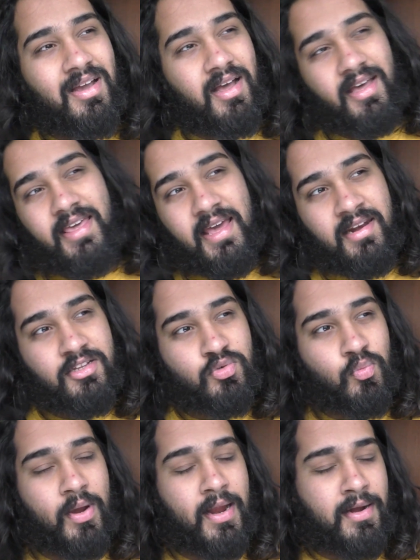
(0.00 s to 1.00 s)
Again, it's
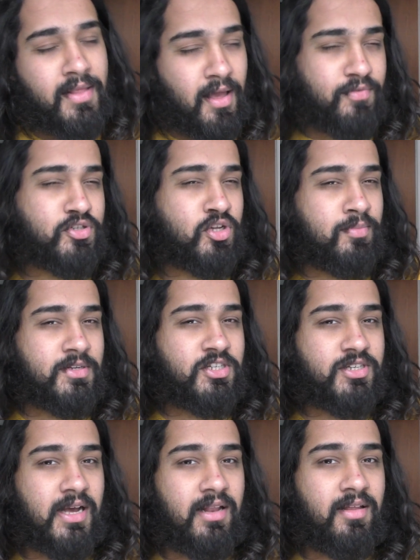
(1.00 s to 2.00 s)
weird, they have so much
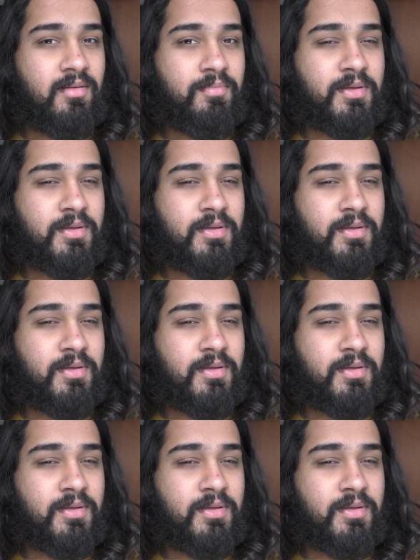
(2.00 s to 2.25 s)
talent,